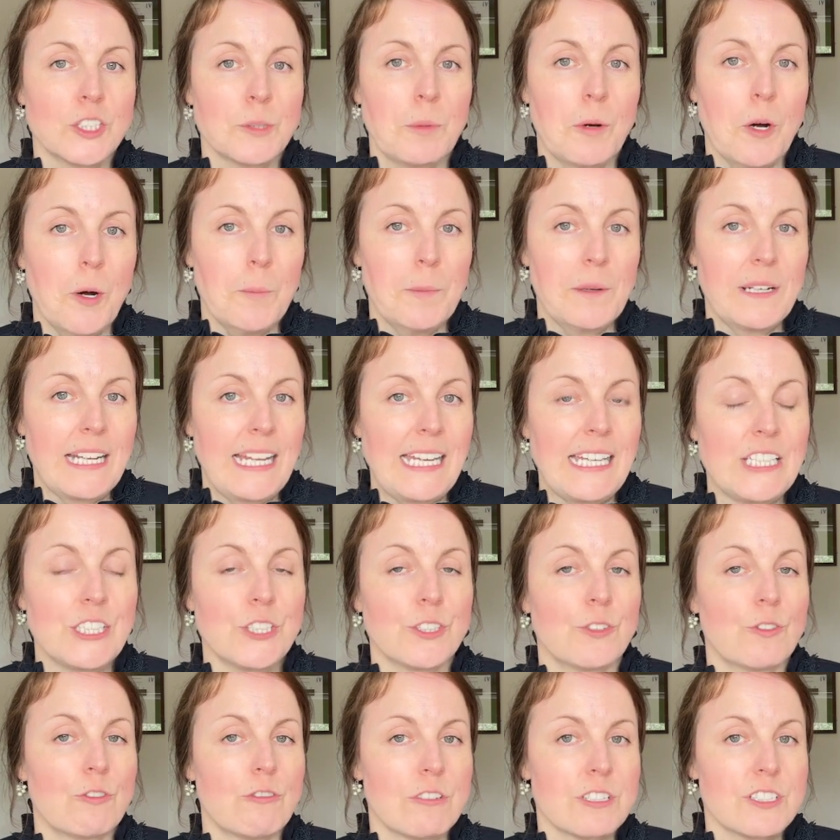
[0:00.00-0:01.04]
population
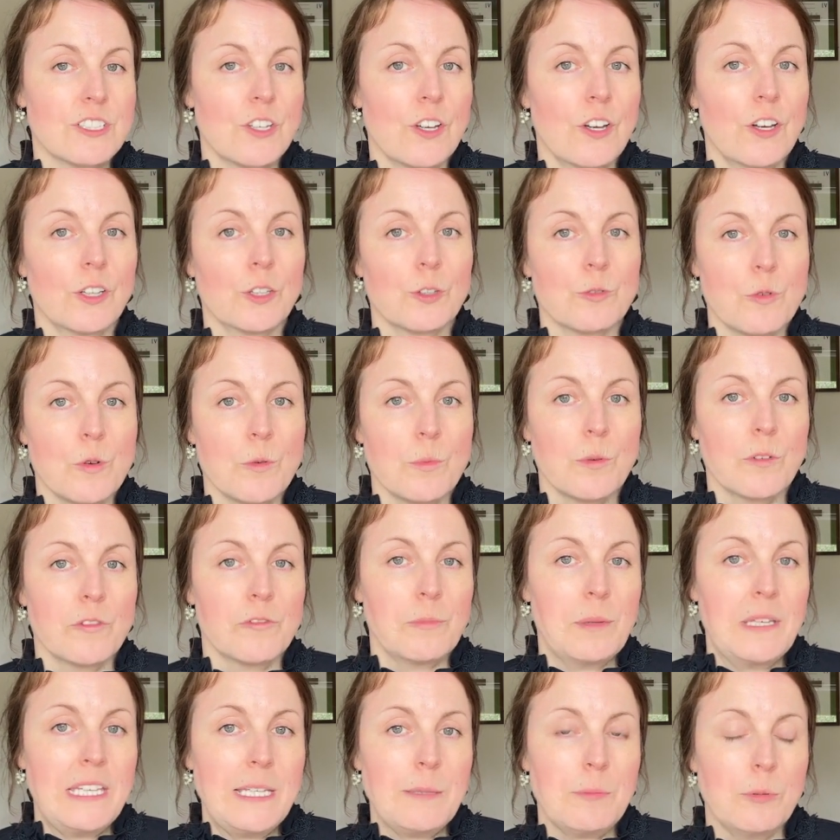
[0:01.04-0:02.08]
or a certain group of
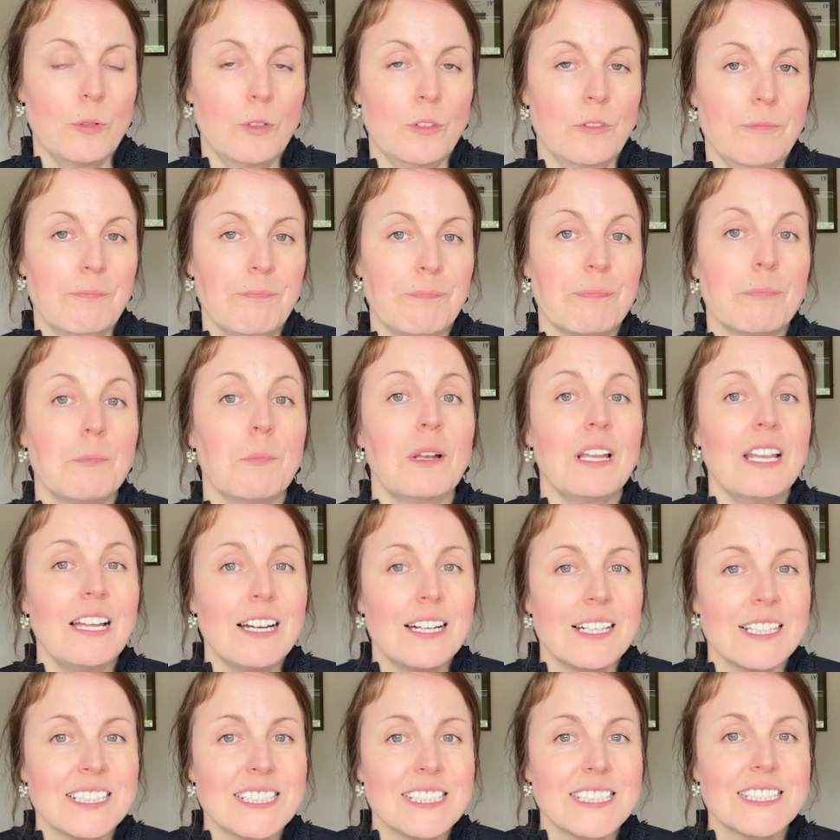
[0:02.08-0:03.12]
people.
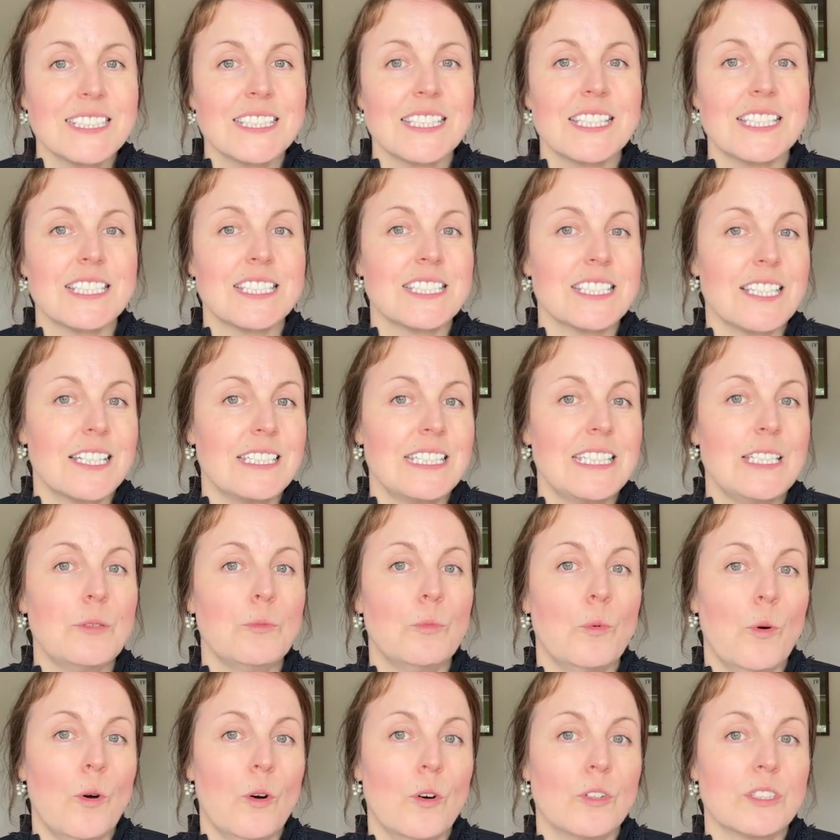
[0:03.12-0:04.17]
Plus, the study
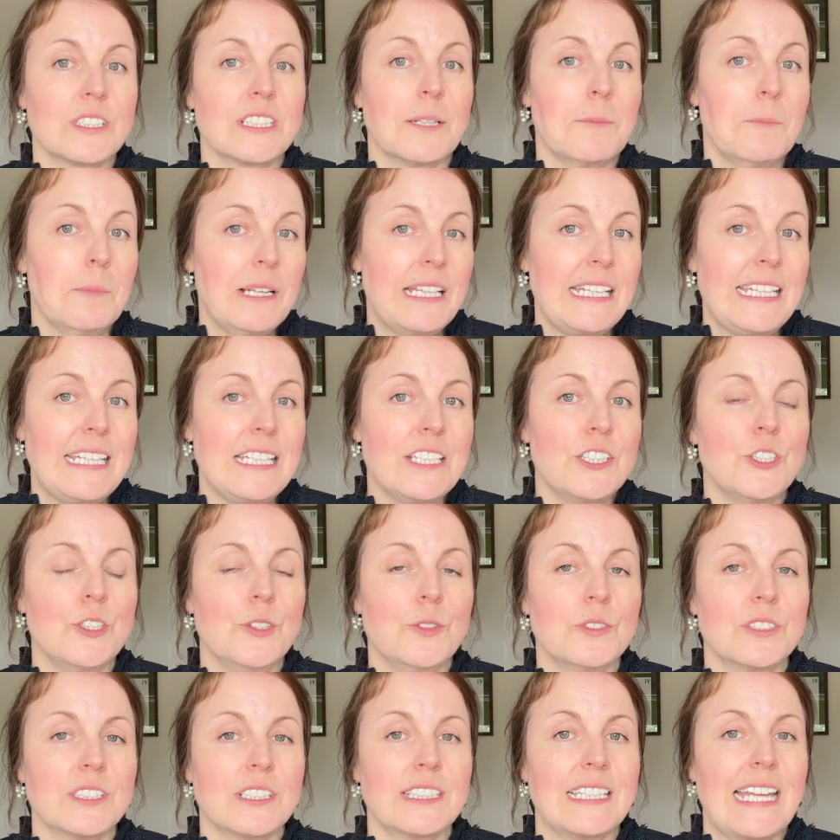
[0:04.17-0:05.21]
was completed
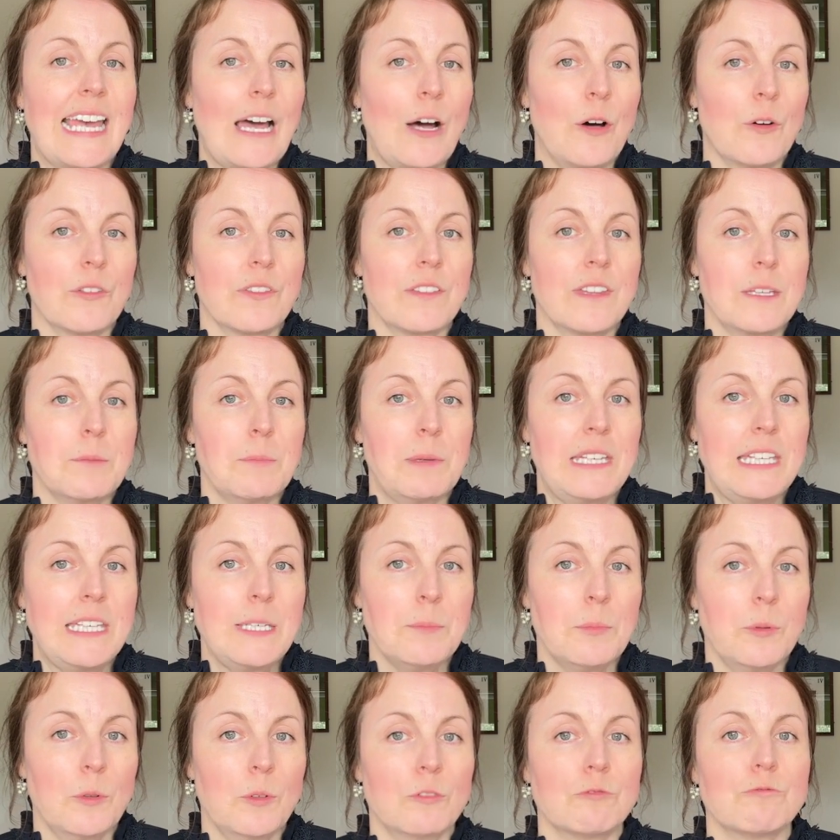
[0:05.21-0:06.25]
using healthy
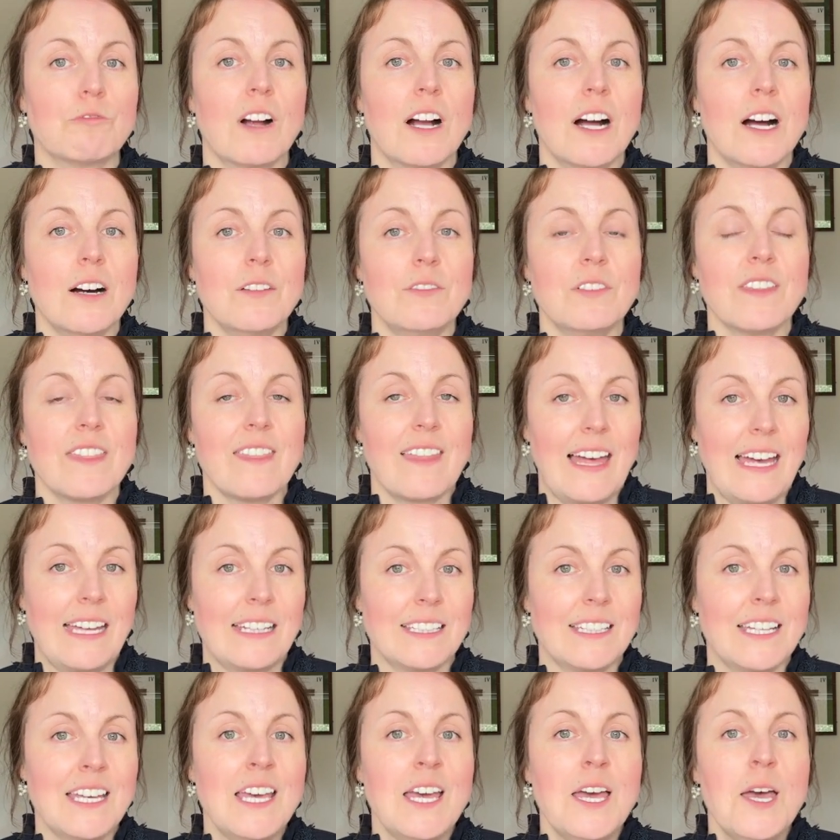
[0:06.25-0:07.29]
people rather
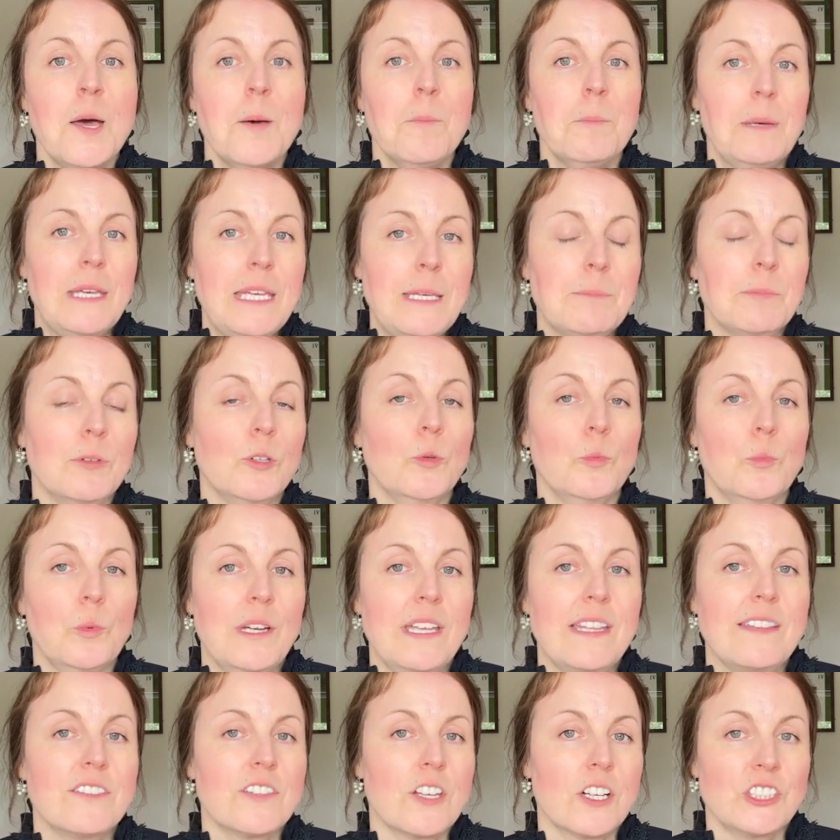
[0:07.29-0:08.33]
than people
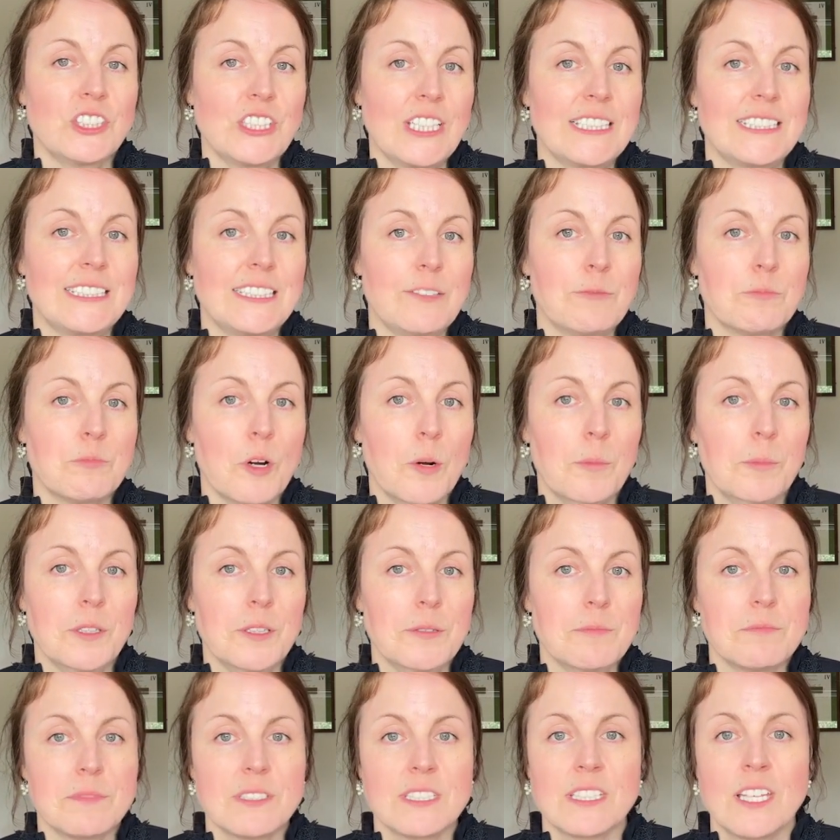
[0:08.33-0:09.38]
with digestive
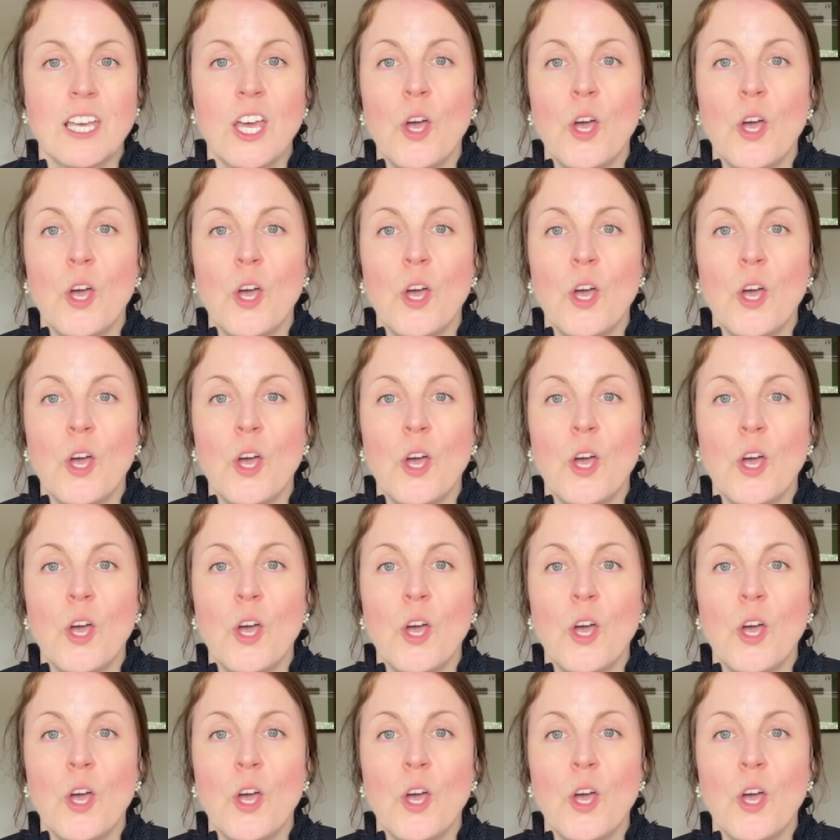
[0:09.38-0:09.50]
problems,